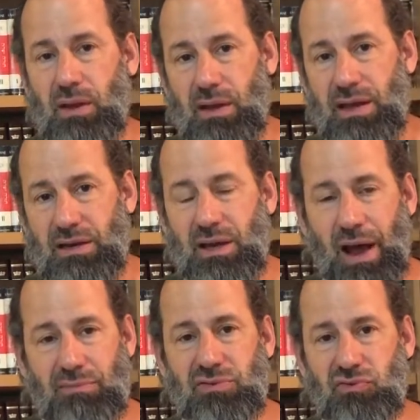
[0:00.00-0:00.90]
In
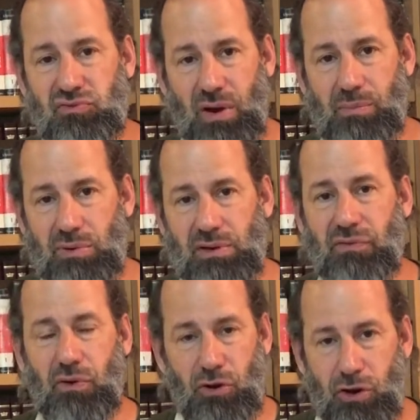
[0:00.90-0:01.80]
times of trouble, if
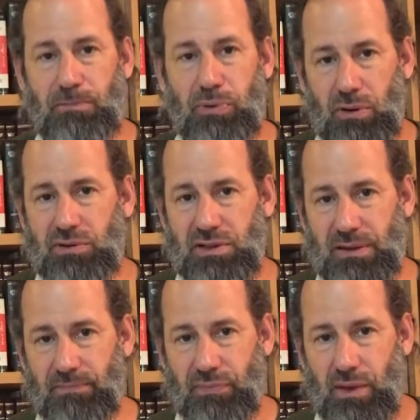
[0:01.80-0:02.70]
you're a good
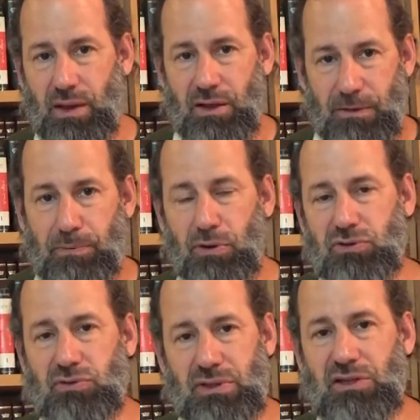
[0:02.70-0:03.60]
person, the
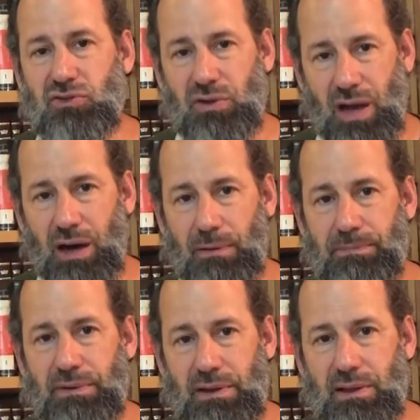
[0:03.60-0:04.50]
person who needs your
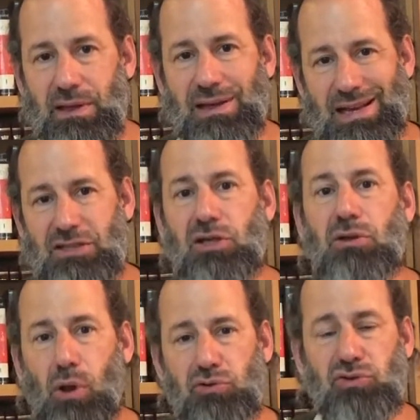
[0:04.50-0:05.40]
help is
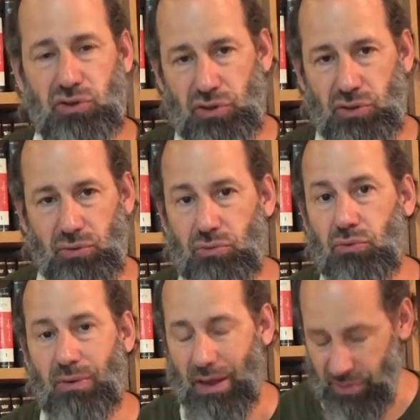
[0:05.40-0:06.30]
closer to you
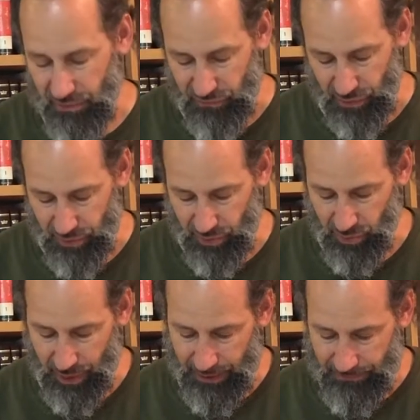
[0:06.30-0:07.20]
rather than further
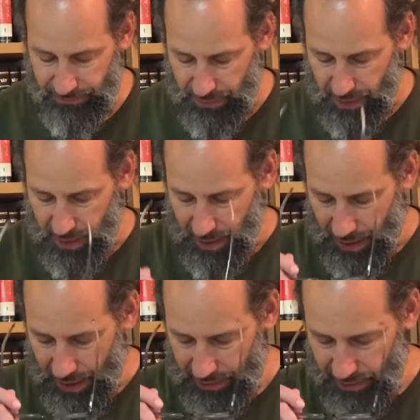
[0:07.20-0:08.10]
away.
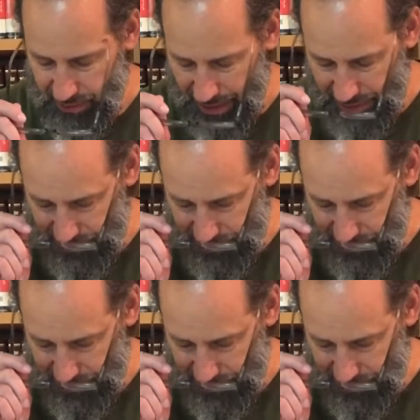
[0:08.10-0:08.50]
And the text